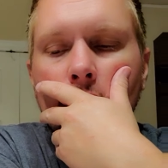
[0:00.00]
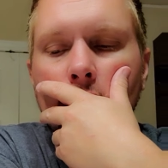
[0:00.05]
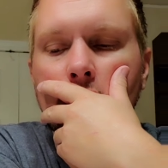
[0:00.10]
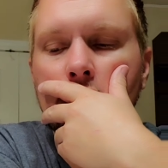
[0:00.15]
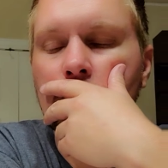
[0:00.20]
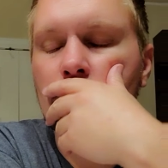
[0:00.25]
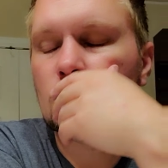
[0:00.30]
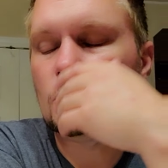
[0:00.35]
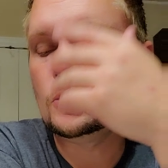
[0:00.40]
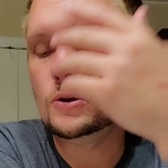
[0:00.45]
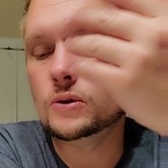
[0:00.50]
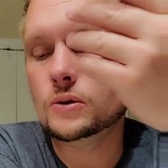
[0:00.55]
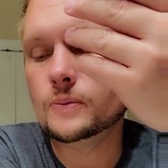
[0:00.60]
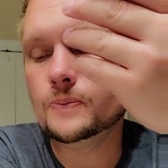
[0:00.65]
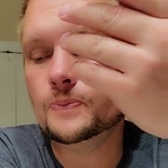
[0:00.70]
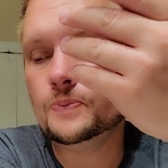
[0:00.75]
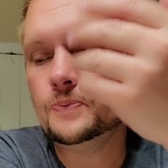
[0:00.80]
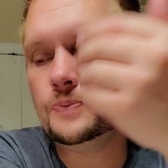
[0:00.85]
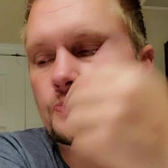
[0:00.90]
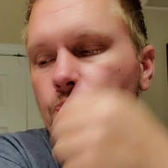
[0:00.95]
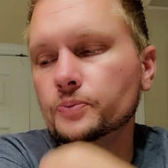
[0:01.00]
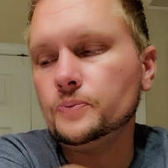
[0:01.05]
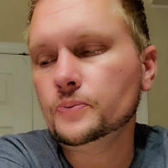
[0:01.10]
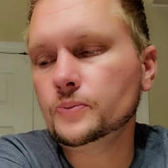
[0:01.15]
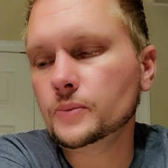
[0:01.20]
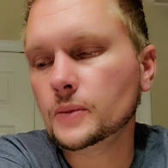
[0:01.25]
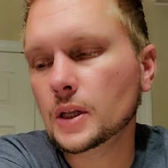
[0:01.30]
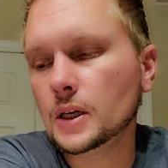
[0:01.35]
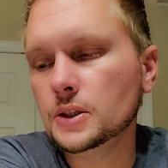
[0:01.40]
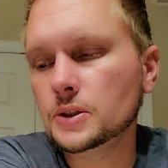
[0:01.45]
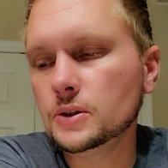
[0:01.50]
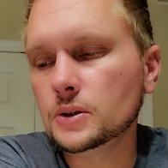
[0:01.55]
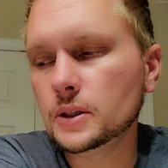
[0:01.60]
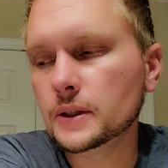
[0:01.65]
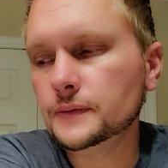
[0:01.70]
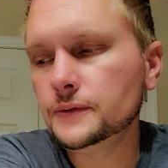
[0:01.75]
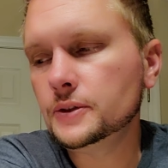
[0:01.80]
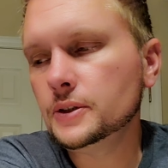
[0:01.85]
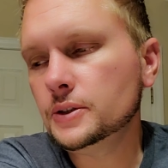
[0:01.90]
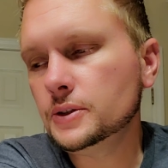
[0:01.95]
So, as your
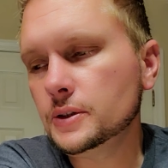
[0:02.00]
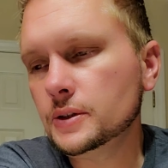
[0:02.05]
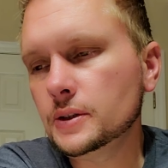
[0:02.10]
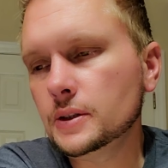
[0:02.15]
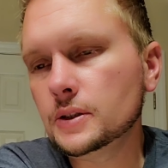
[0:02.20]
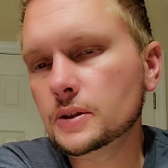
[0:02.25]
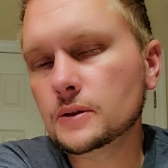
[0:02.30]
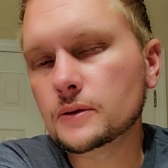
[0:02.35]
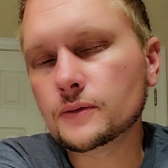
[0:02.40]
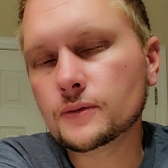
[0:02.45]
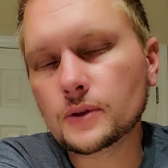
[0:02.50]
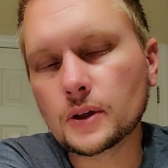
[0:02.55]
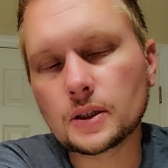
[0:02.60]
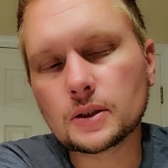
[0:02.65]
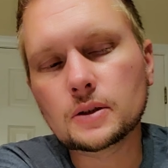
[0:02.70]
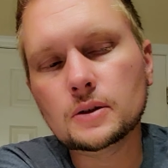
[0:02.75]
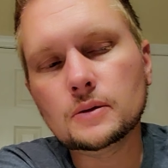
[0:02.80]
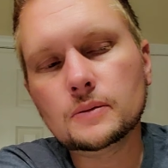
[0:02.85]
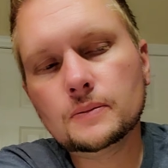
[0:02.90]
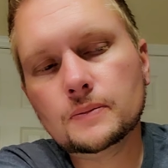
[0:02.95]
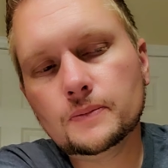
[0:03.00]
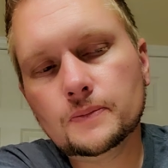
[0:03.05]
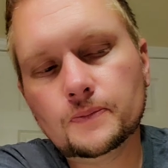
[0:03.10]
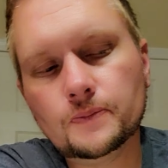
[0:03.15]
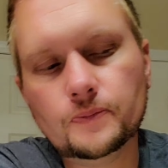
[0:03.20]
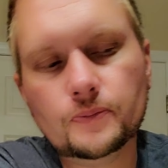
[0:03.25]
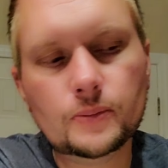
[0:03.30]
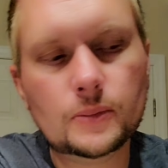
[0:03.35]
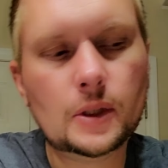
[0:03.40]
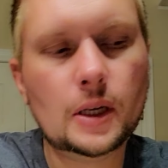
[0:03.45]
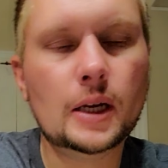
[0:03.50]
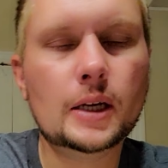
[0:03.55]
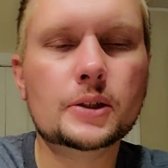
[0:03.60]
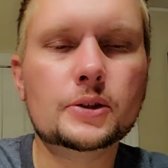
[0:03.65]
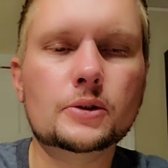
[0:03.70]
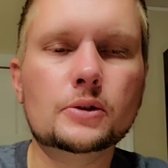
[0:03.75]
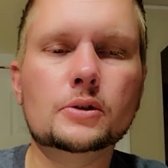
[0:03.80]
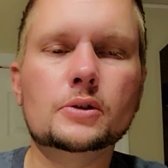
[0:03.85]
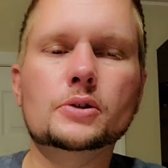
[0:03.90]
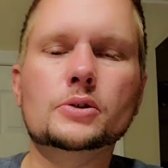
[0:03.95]
lymph system gets infected,
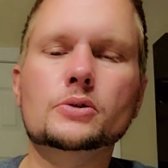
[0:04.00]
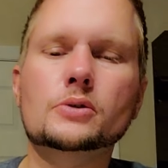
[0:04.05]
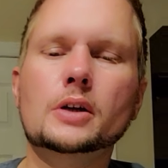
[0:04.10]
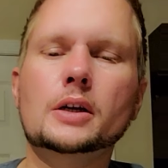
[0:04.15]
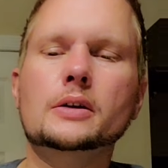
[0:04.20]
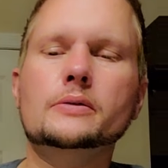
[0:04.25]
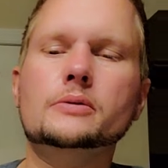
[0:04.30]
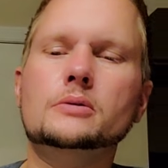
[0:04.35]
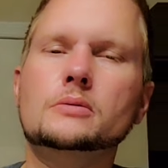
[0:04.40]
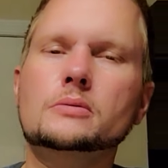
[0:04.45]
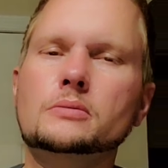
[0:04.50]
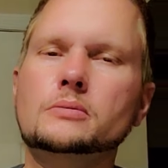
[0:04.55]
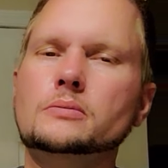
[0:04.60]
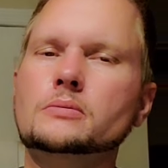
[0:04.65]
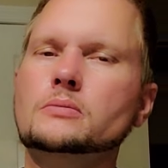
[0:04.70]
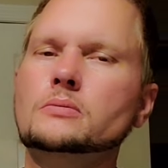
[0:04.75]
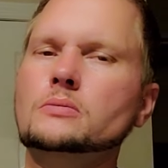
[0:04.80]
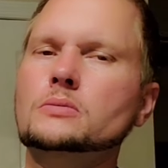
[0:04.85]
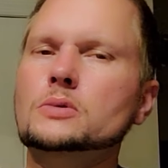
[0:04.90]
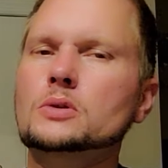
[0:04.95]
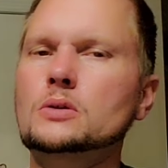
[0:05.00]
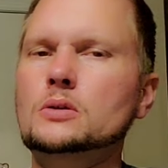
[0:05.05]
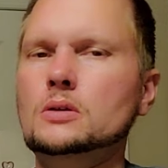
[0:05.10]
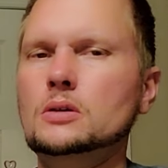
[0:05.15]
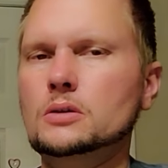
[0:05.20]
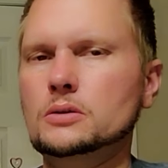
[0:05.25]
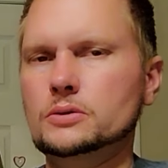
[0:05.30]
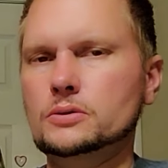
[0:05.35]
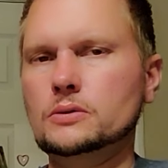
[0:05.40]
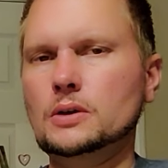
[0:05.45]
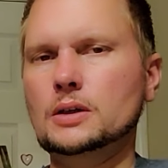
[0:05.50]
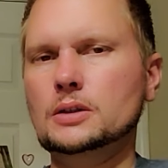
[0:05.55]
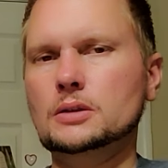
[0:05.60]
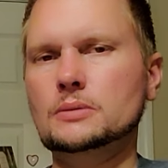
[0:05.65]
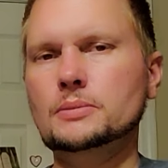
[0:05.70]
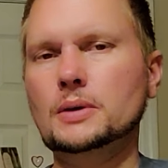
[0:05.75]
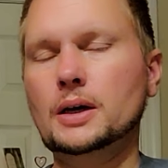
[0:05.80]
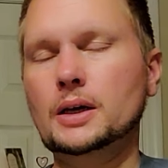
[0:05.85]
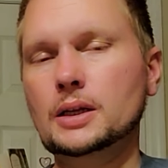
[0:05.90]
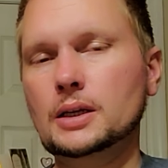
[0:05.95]
cancer can travel all throughout the body